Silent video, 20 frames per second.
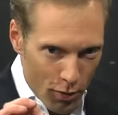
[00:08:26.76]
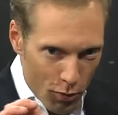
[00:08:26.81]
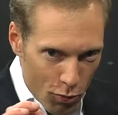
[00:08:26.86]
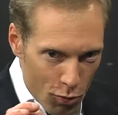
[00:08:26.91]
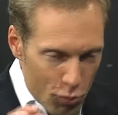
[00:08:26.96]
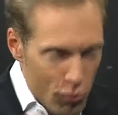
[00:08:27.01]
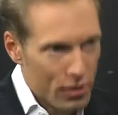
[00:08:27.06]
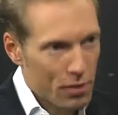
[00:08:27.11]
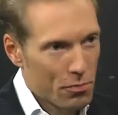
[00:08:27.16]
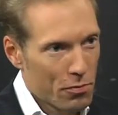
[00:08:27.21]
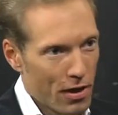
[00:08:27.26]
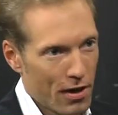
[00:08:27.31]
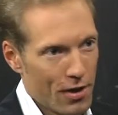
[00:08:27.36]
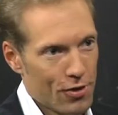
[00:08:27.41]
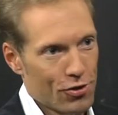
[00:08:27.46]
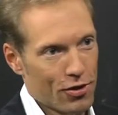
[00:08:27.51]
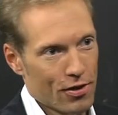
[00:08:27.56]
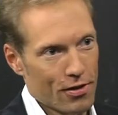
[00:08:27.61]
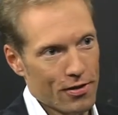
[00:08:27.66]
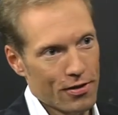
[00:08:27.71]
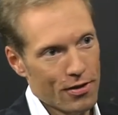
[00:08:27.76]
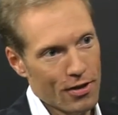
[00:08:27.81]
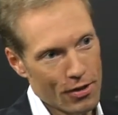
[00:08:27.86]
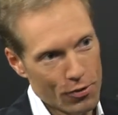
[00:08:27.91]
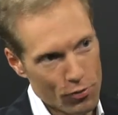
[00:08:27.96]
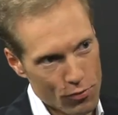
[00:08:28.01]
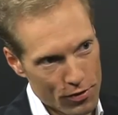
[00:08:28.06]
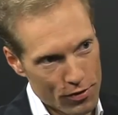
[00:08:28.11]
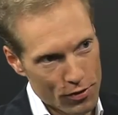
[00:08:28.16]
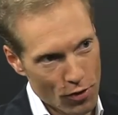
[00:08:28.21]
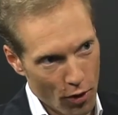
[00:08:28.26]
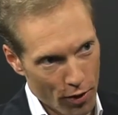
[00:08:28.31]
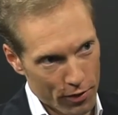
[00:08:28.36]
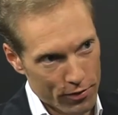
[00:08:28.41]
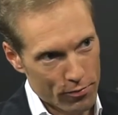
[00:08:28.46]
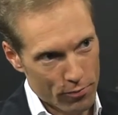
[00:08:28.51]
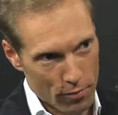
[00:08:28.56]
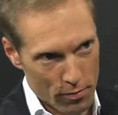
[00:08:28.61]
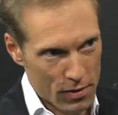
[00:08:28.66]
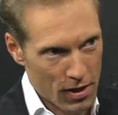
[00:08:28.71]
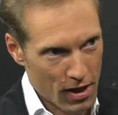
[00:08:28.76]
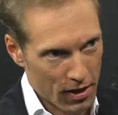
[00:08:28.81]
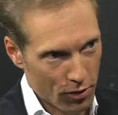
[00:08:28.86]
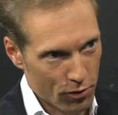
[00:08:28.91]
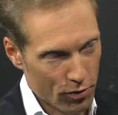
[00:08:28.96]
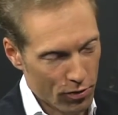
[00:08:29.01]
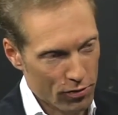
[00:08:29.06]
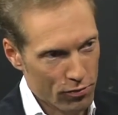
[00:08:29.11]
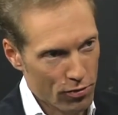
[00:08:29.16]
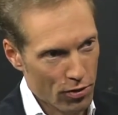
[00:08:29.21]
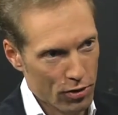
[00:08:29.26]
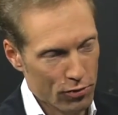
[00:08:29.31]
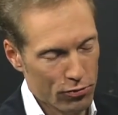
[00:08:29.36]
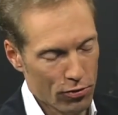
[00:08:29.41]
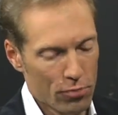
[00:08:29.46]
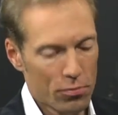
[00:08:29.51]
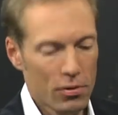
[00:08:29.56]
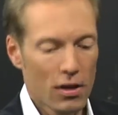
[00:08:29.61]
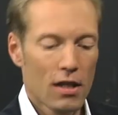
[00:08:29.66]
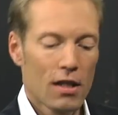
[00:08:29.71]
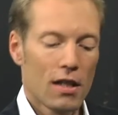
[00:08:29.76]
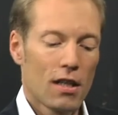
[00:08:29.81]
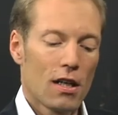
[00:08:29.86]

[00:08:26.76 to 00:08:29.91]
who is a patient and who is not when we take a control group,